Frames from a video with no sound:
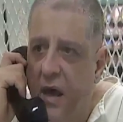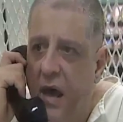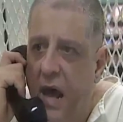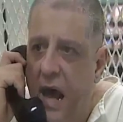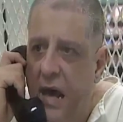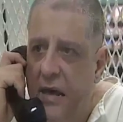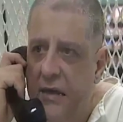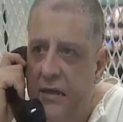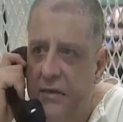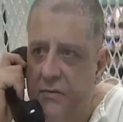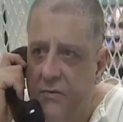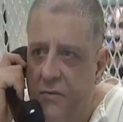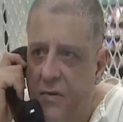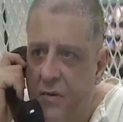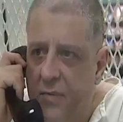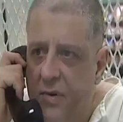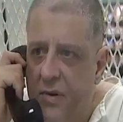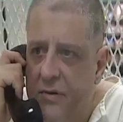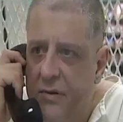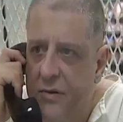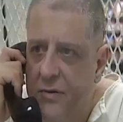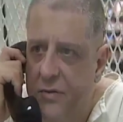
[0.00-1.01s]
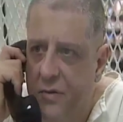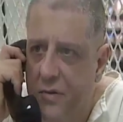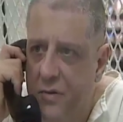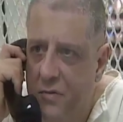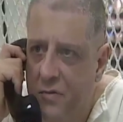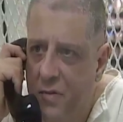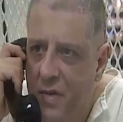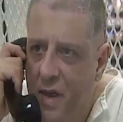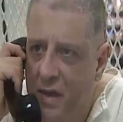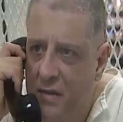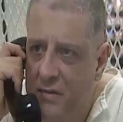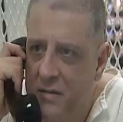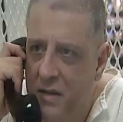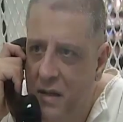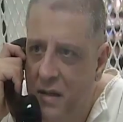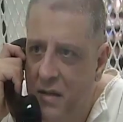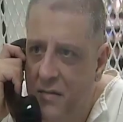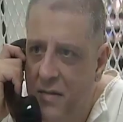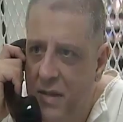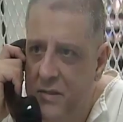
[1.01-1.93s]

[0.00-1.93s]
I just want to put the truth out there.